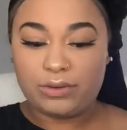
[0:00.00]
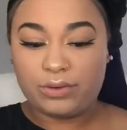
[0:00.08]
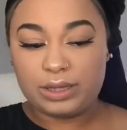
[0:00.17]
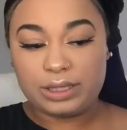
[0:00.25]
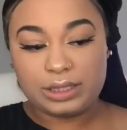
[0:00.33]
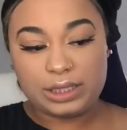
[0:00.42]
for
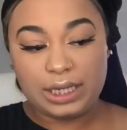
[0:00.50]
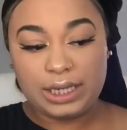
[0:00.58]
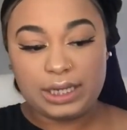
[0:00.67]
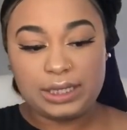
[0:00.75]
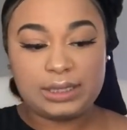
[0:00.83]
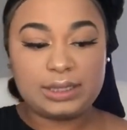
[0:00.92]
the
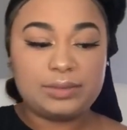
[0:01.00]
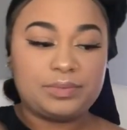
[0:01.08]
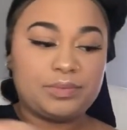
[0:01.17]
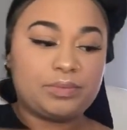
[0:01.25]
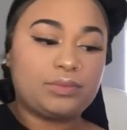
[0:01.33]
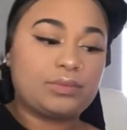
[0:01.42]
cheeks,
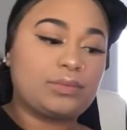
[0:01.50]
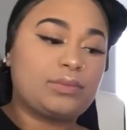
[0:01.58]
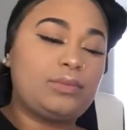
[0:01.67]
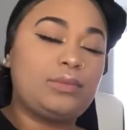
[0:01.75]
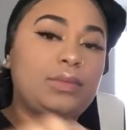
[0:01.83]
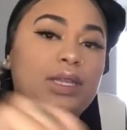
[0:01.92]

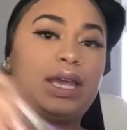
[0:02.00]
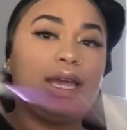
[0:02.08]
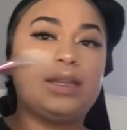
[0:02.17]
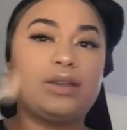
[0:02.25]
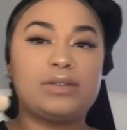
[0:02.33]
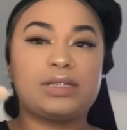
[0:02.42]
I
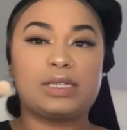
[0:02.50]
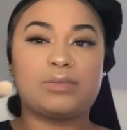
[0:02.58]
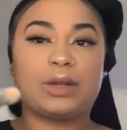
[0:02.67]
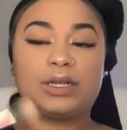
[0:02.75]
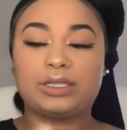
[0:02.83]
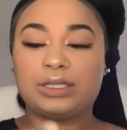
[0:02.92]
use this
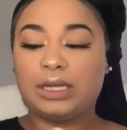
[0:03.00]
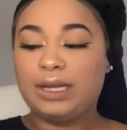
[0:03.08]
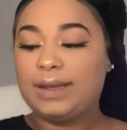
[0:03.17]
brush.